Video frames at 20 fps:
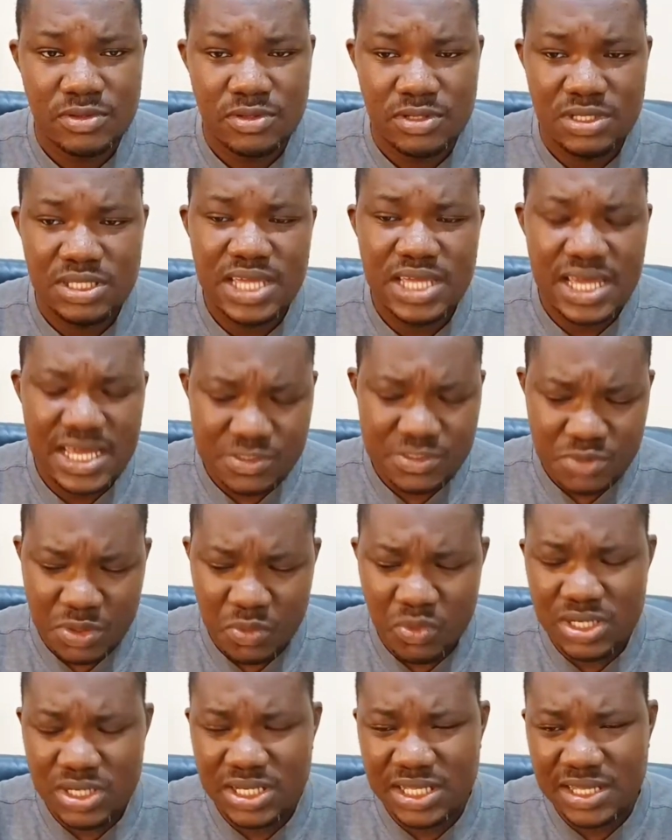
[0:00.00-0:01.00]
Yes, we
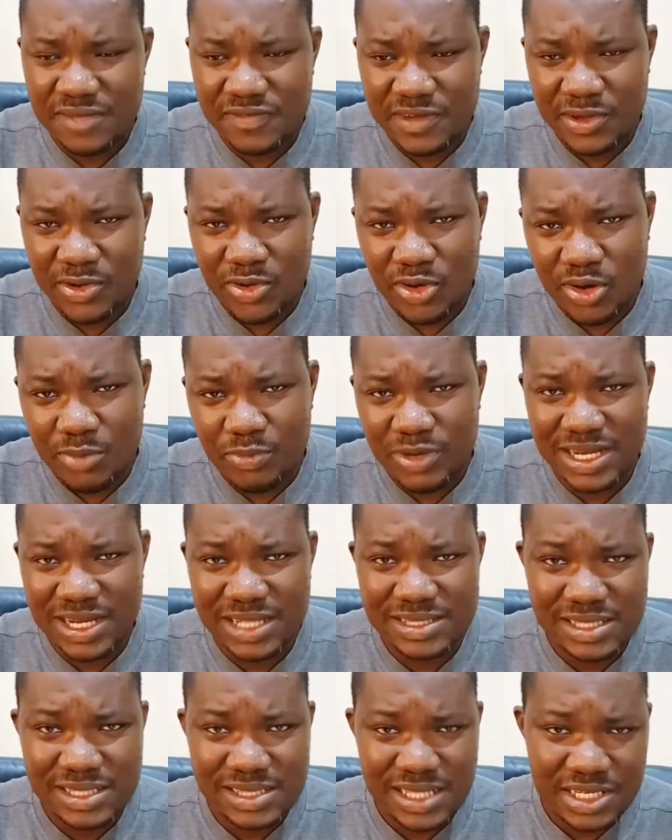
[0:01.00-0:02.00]
won the FA Cup when
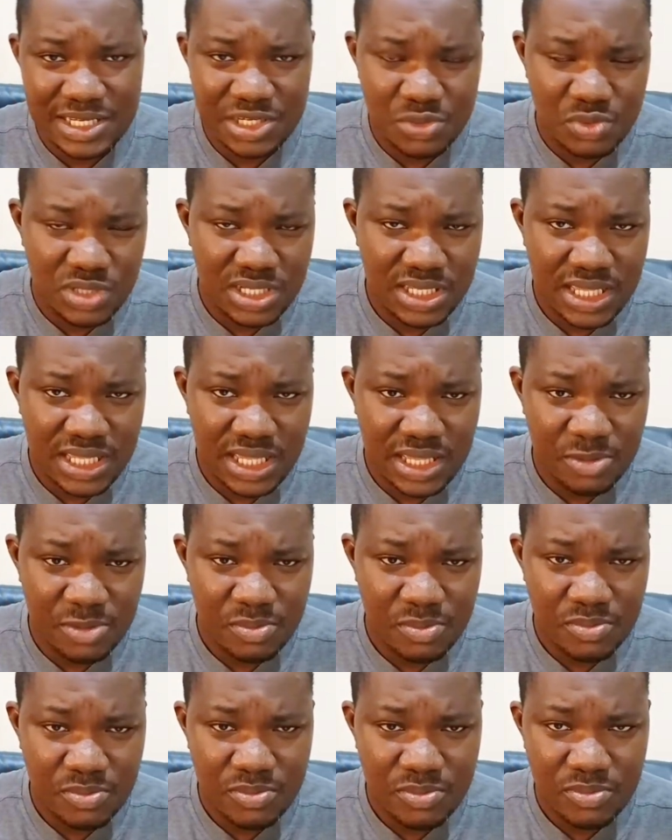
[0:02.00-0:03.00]
Arteta newly came.
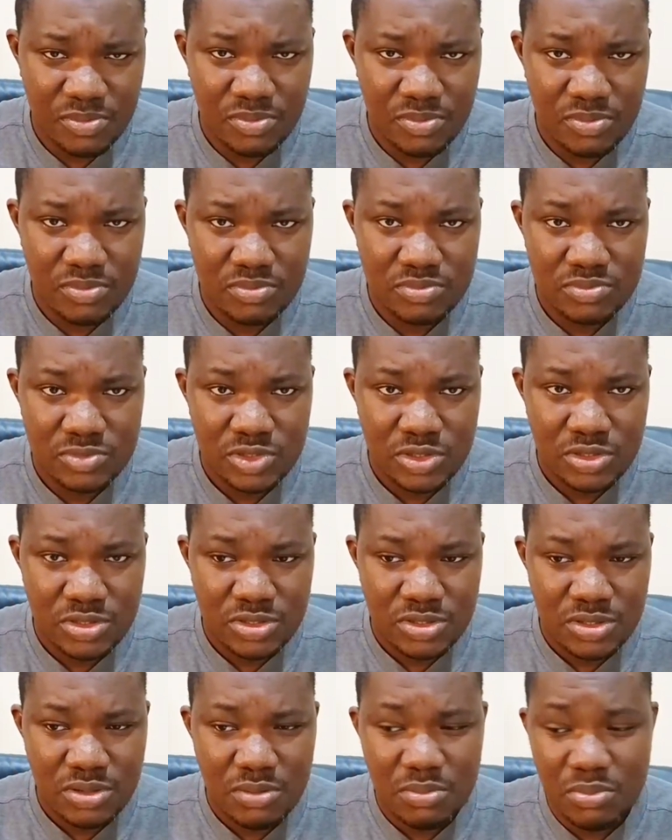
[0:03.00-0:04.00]

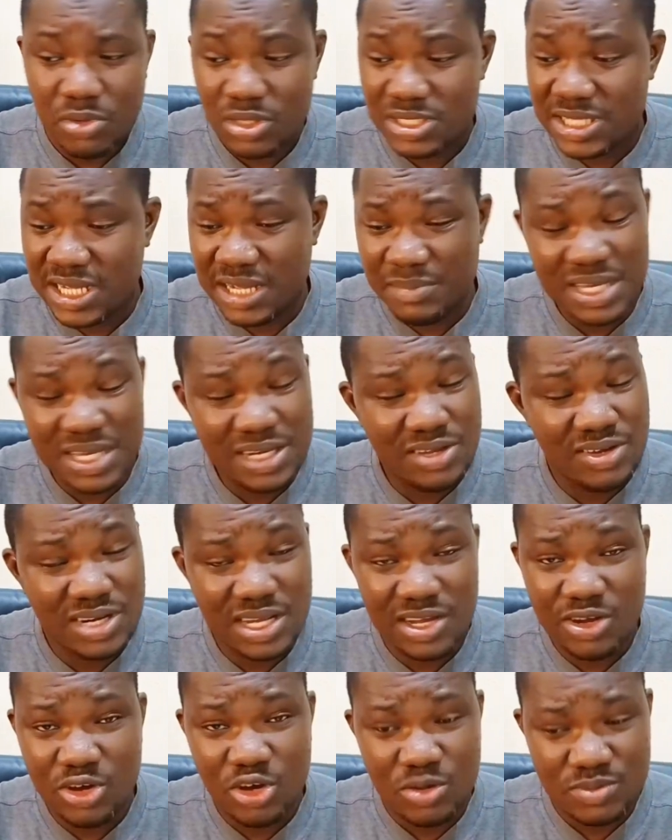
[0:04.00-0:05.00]
But there are many other
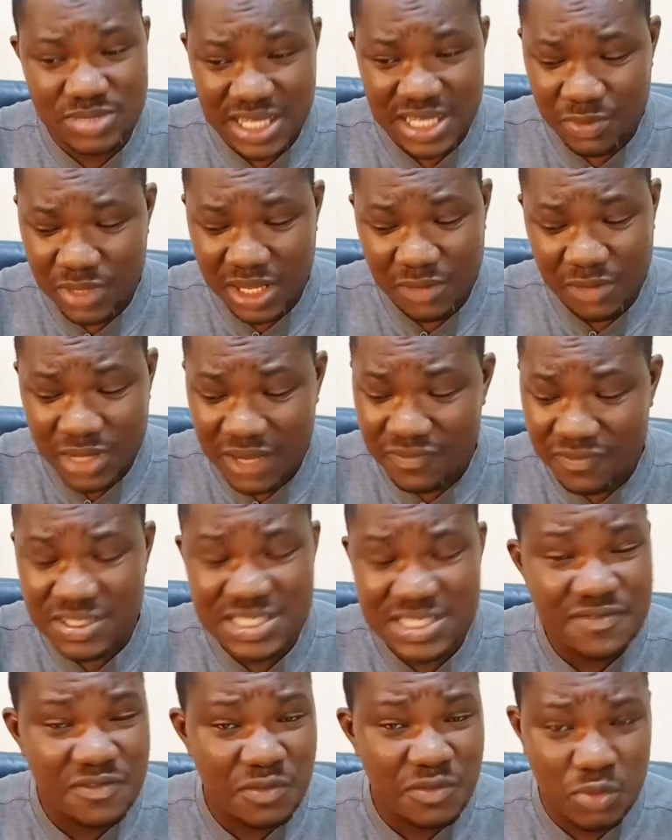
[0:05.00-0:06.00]
cups that we have
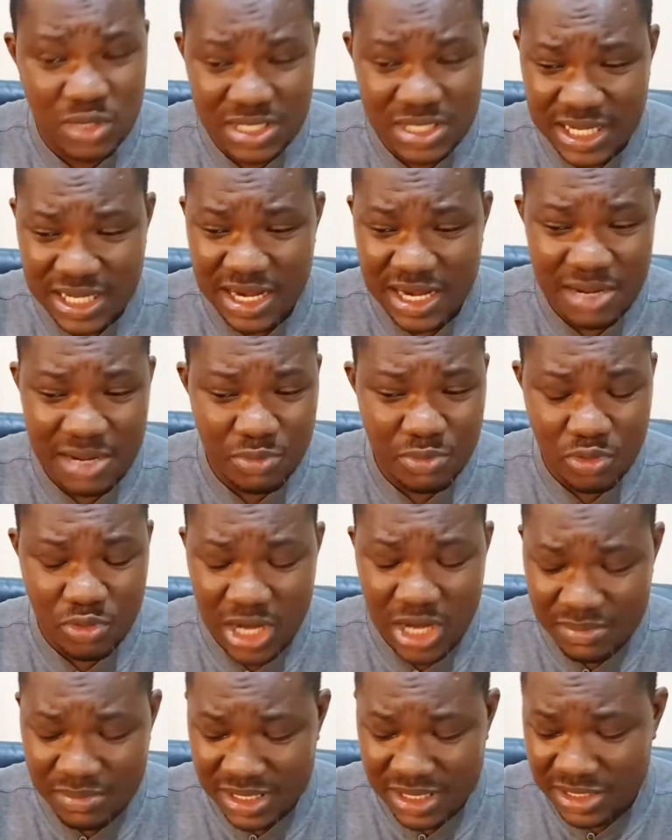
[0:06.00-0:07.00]
not even won the Carabao.
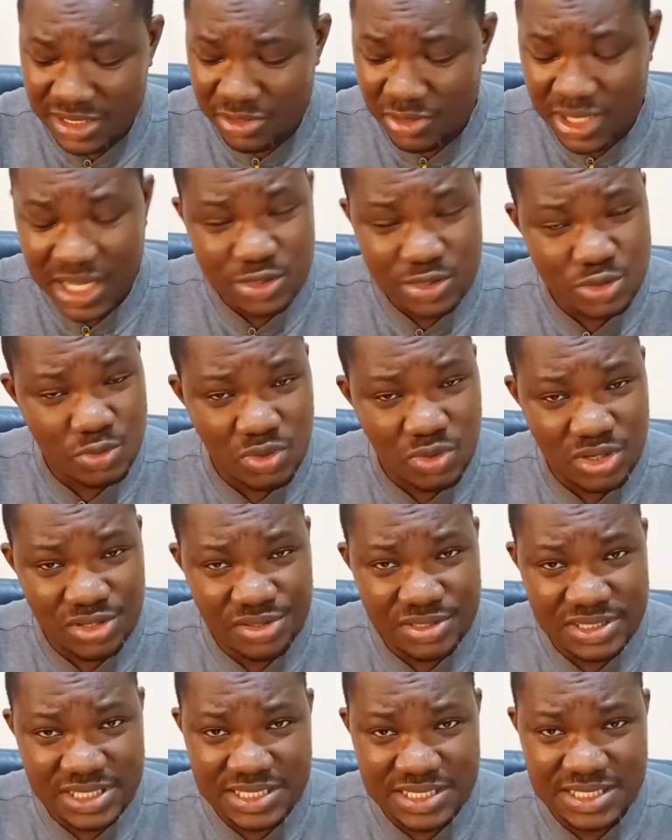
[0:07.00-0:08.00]
I mean, Newcastle won
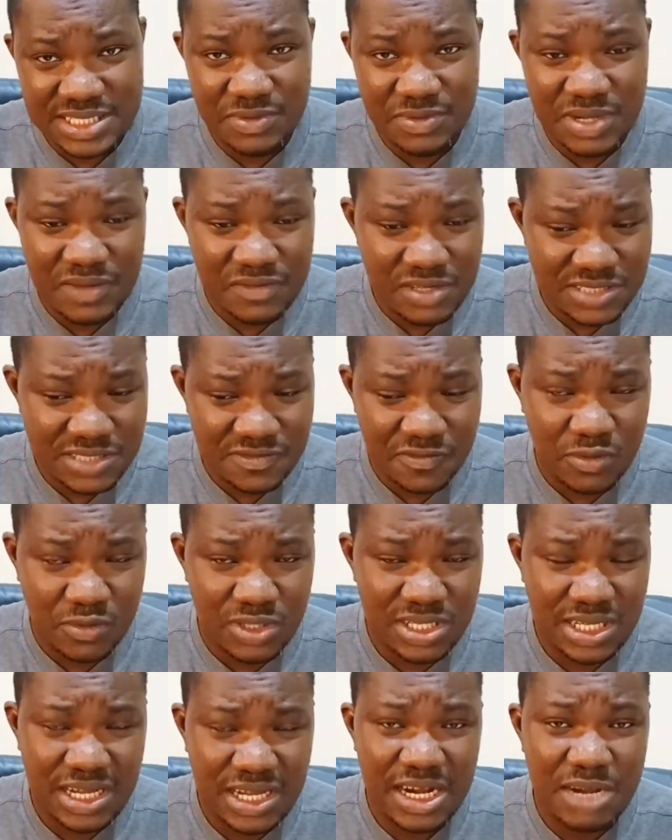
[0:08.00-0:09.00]
it yesterday. We have not even won
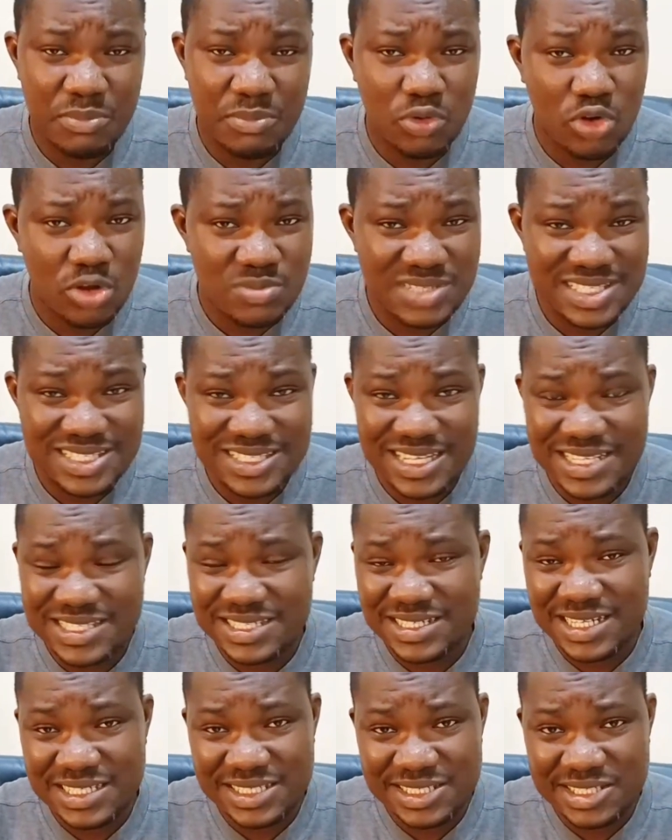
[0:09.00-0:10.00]
the Carabao Cup since
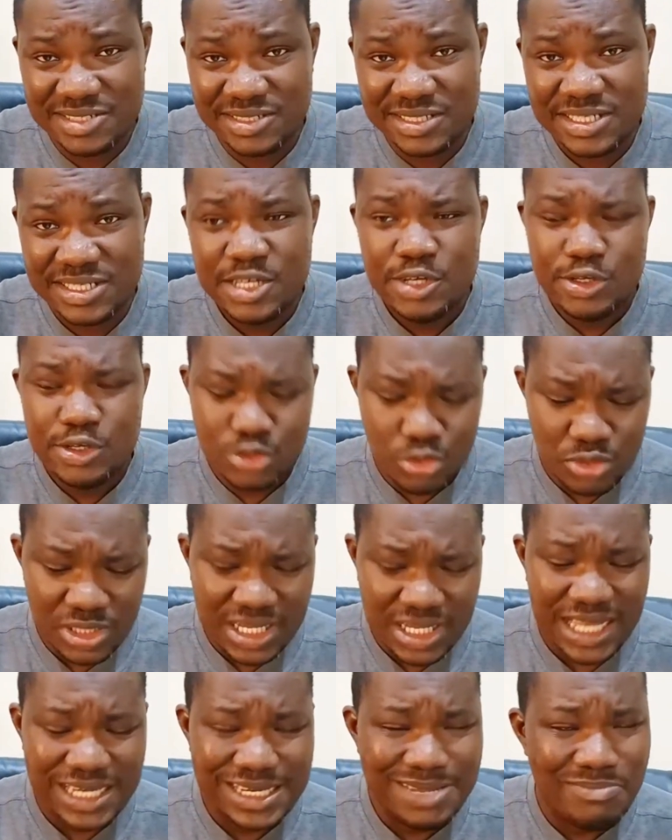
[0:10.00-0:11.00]
1993. So you
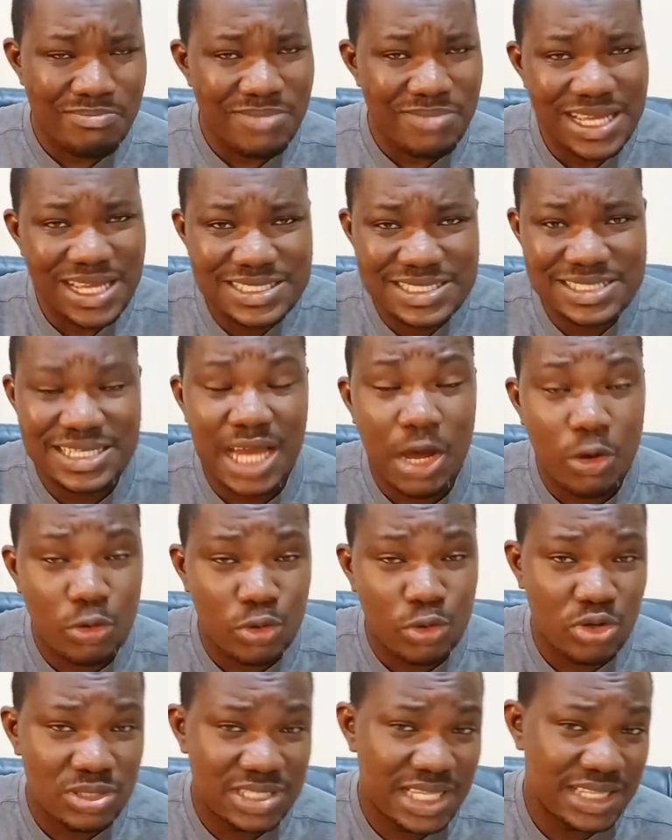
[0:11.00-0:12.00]
can imagine how
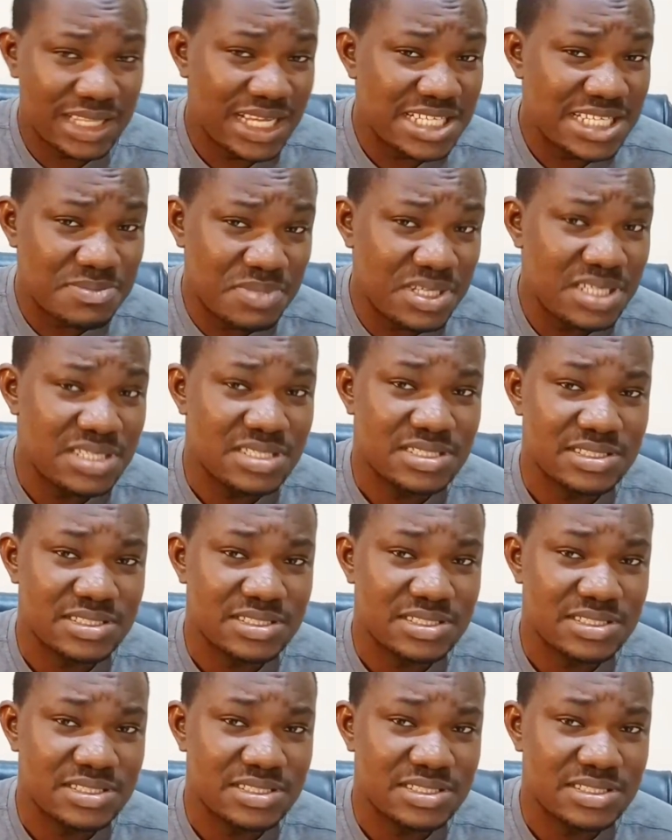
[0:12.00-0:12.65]
long that has been.